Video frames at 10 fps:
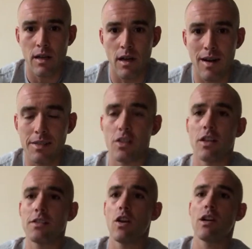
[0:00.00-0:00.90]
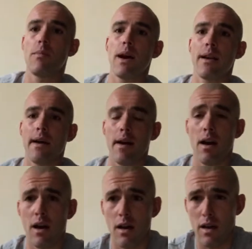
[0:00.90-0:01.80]
All right, so let's talk about
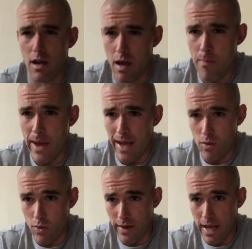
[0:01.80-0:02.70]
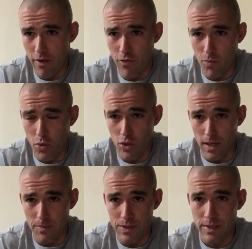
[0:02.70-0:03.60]
uh, a back workout for
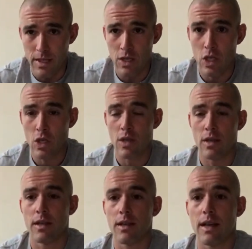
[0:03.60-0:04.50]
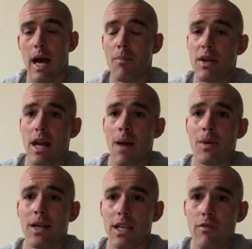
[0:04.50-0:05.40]
pull-ups. I'm gonna I'm
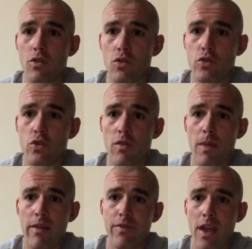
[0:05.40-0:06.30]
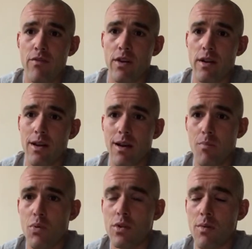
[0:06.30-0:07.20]
gonna give you two of my favorite uh,
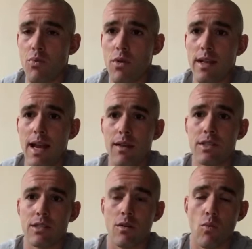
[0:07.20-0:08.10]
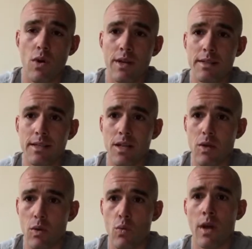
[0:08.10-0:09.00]
pull-up workouts. One is
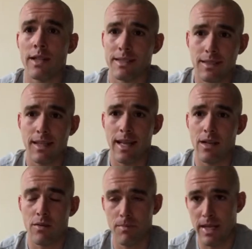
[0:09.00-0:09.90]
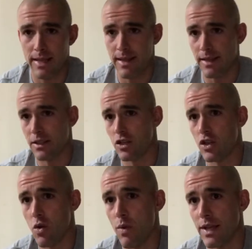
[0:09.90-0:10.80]
a one slick, meaning like there's
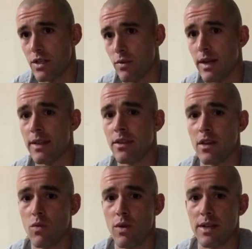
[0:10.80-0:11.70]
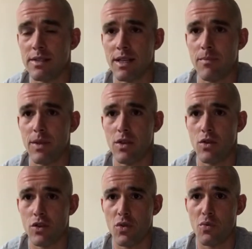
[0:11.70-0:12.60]
no weight to it, and the other one is gonna be you
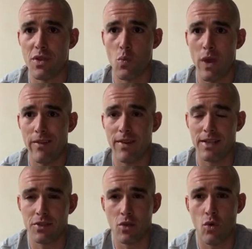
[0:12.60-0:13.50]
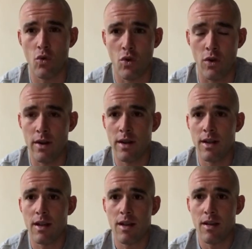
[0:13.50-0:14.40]
could do with the weight vest or
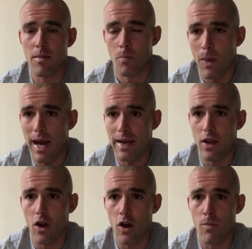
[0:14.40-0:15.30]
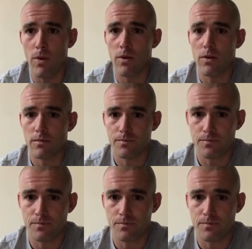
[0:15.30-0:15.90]
body armor.